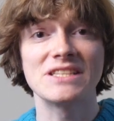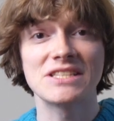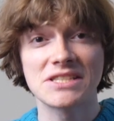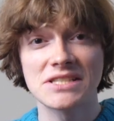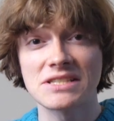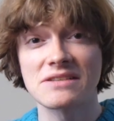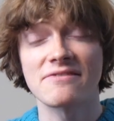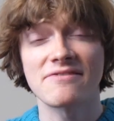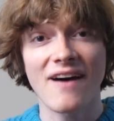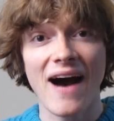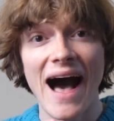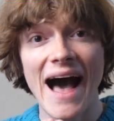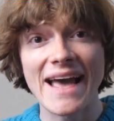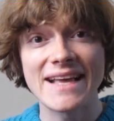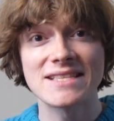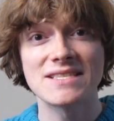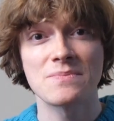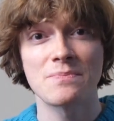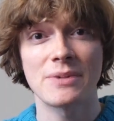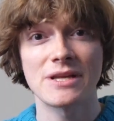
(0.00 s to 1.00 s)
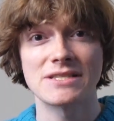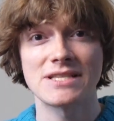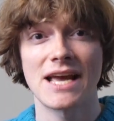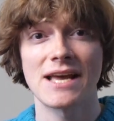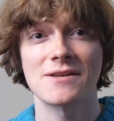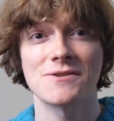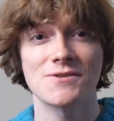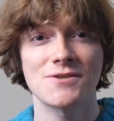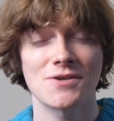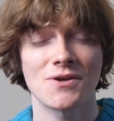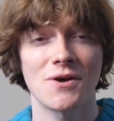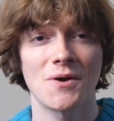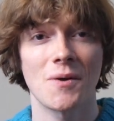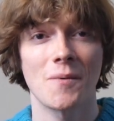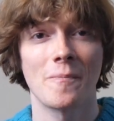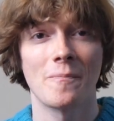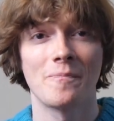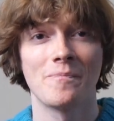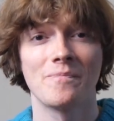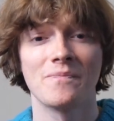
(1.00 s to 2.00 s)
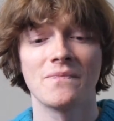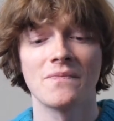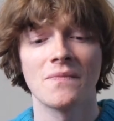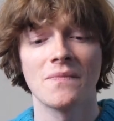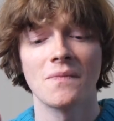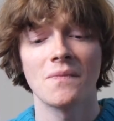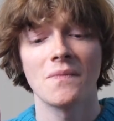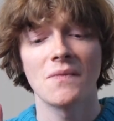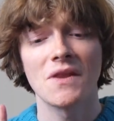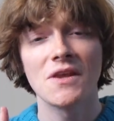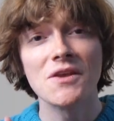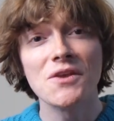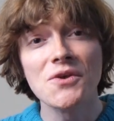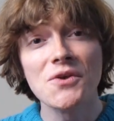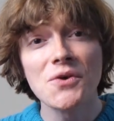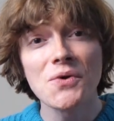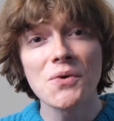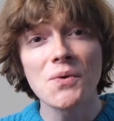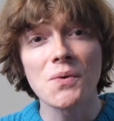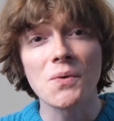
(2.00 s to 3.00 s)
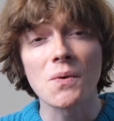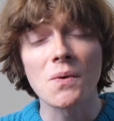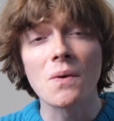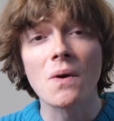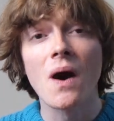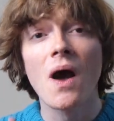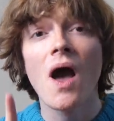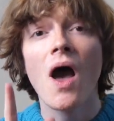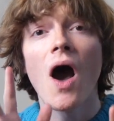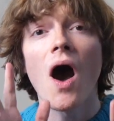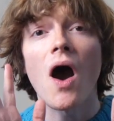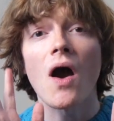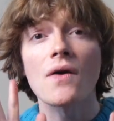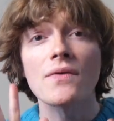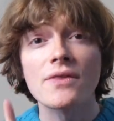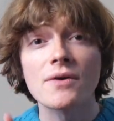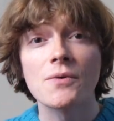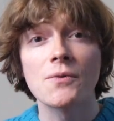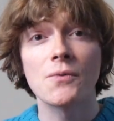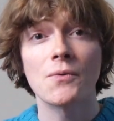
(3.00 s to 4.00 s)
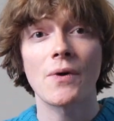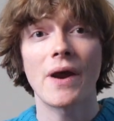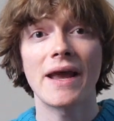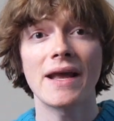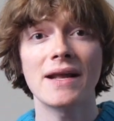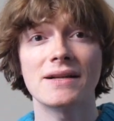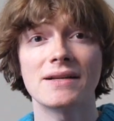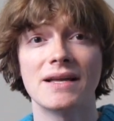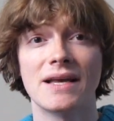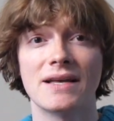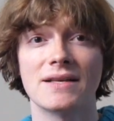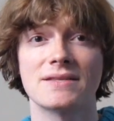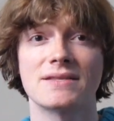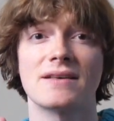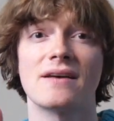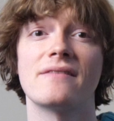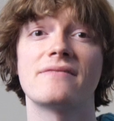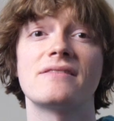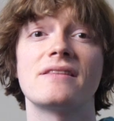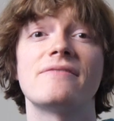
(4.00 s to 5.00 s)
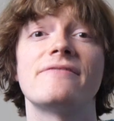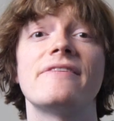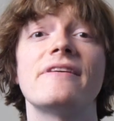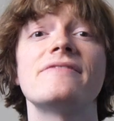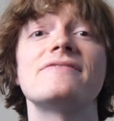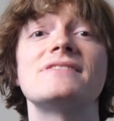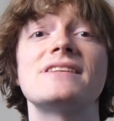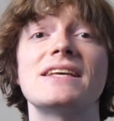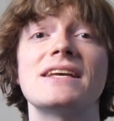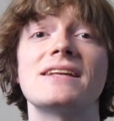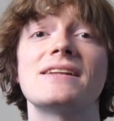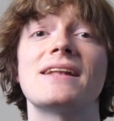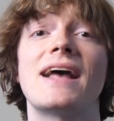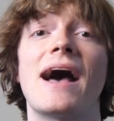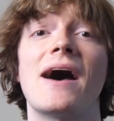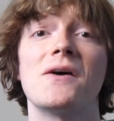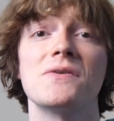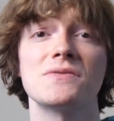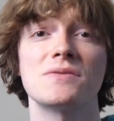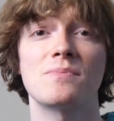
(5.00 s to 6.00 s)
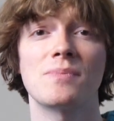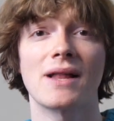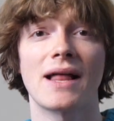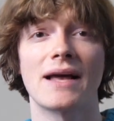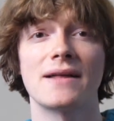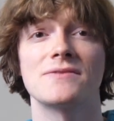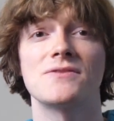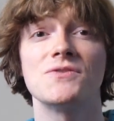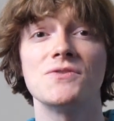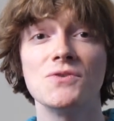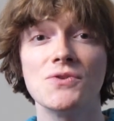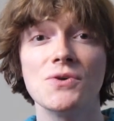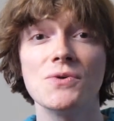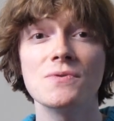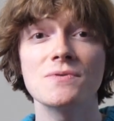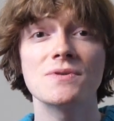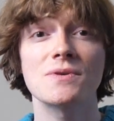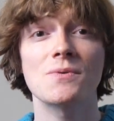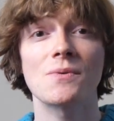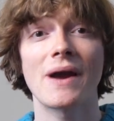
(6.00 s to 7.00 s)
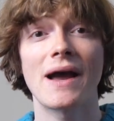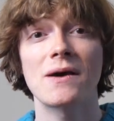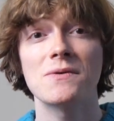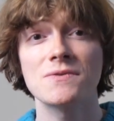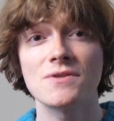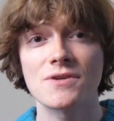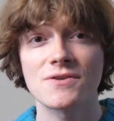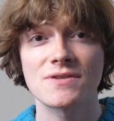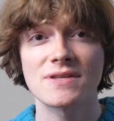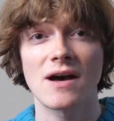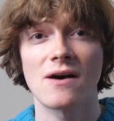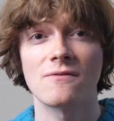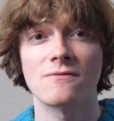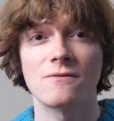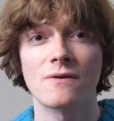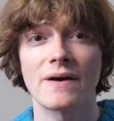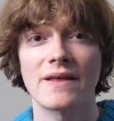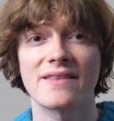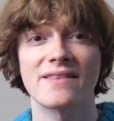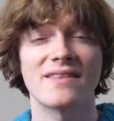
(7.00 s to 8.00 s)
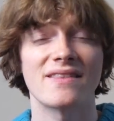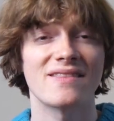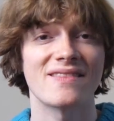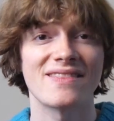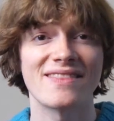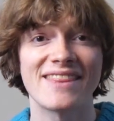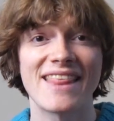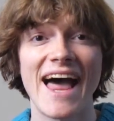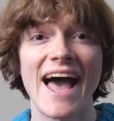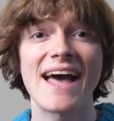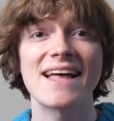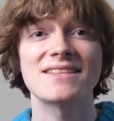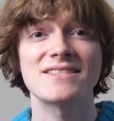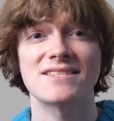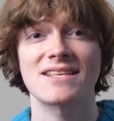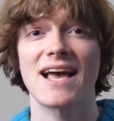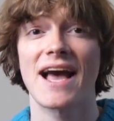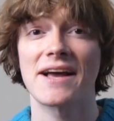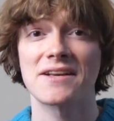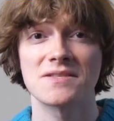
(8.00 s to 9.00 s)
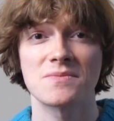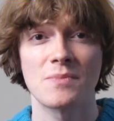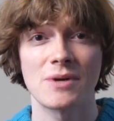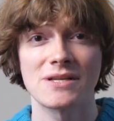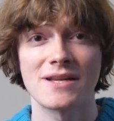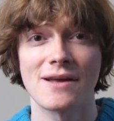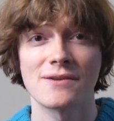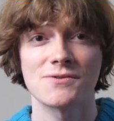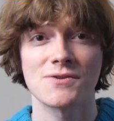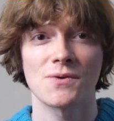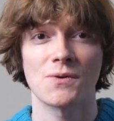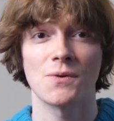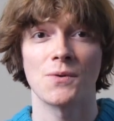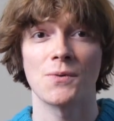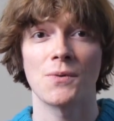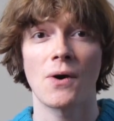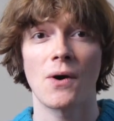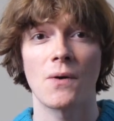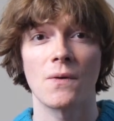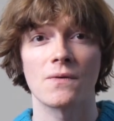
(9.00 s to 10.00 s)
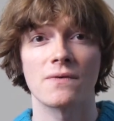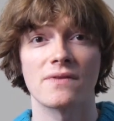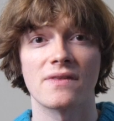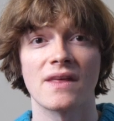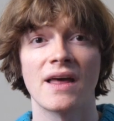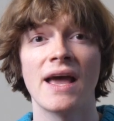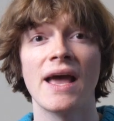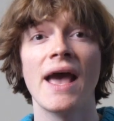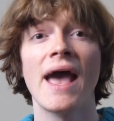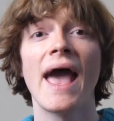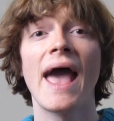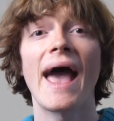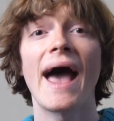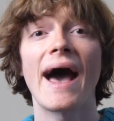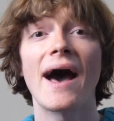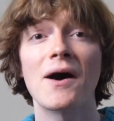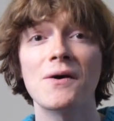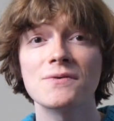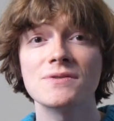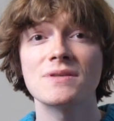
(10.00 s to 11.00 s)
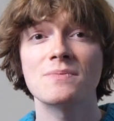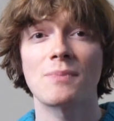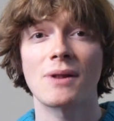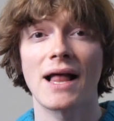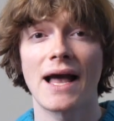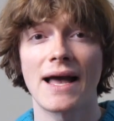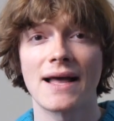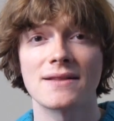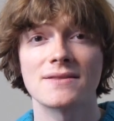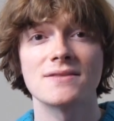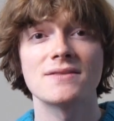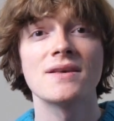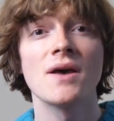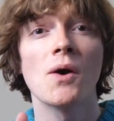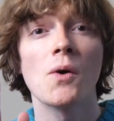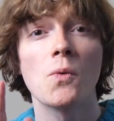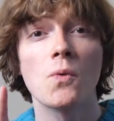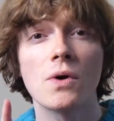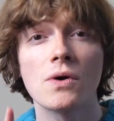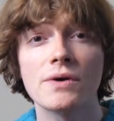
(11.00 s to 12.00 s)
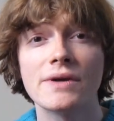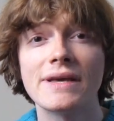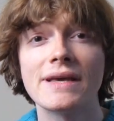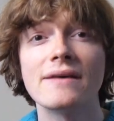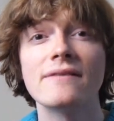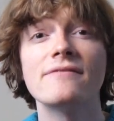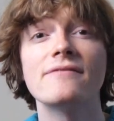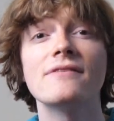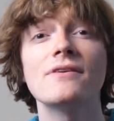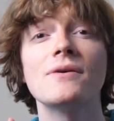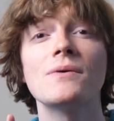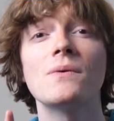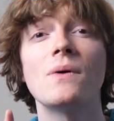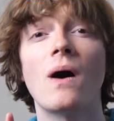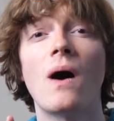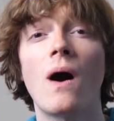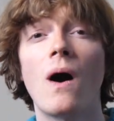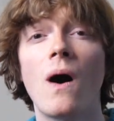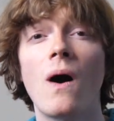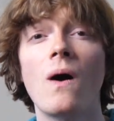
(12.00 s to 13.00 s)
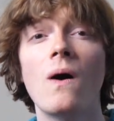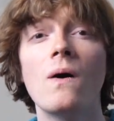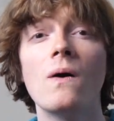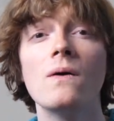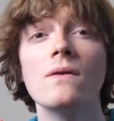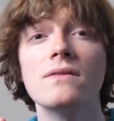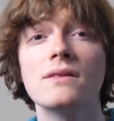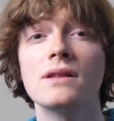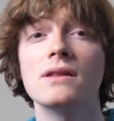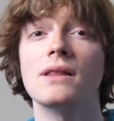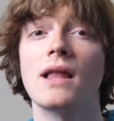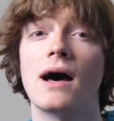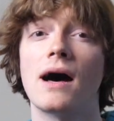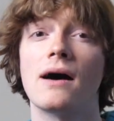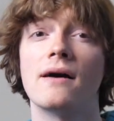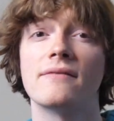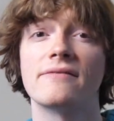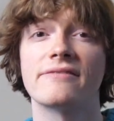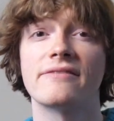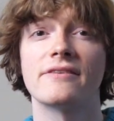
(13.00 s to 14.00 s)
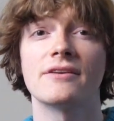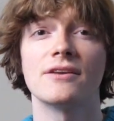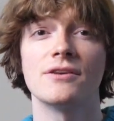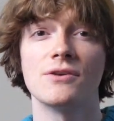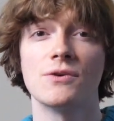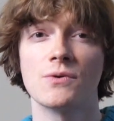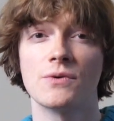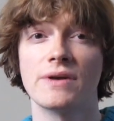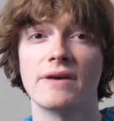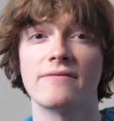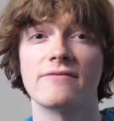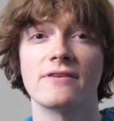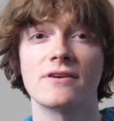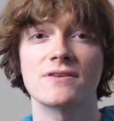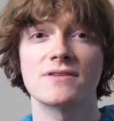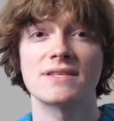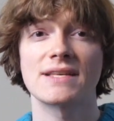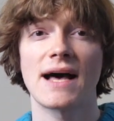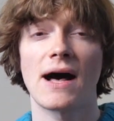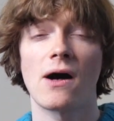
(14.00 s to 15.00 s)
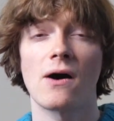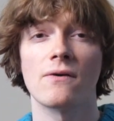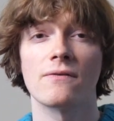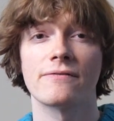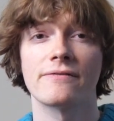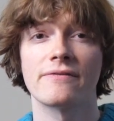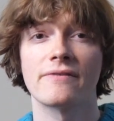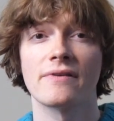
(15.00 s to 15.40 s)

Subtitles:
divides potential. You are the greatness of the 15 houseplants you surround yourself with. That's exponential growth. Houseplants will give you all the love you give yourself.